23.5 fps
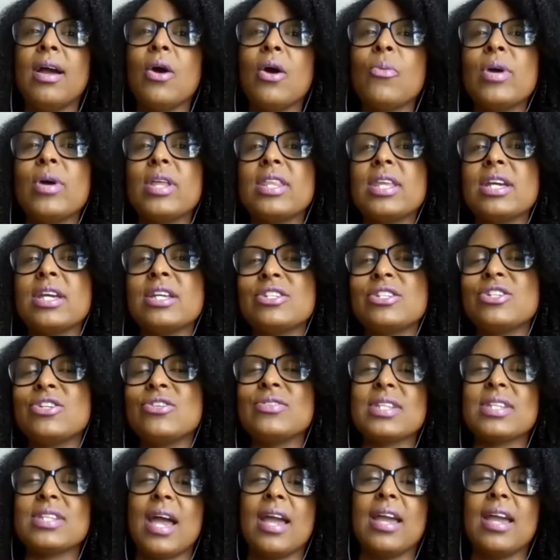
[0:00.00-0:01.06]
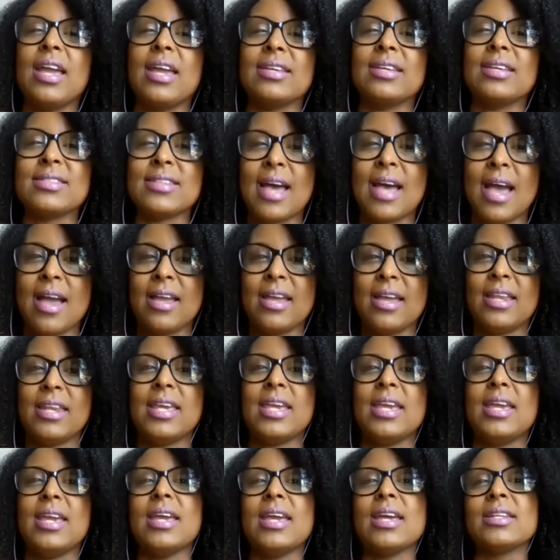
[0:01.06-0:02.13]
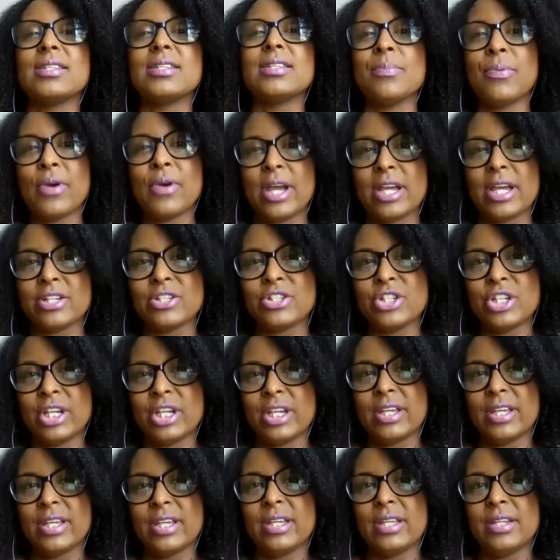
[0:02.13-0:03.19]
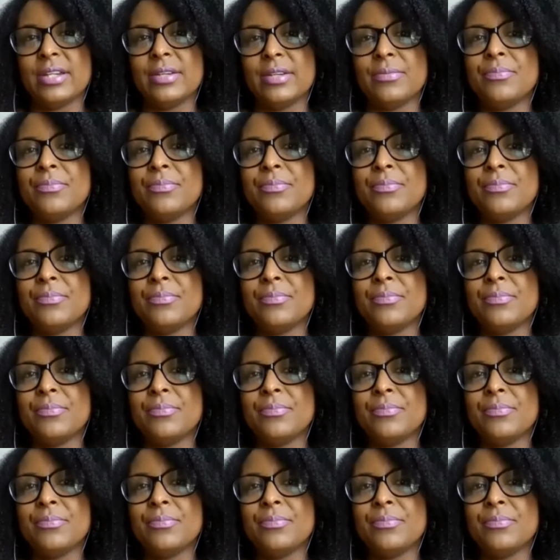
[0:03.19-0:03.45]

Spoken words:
with issues like anxiety and depression.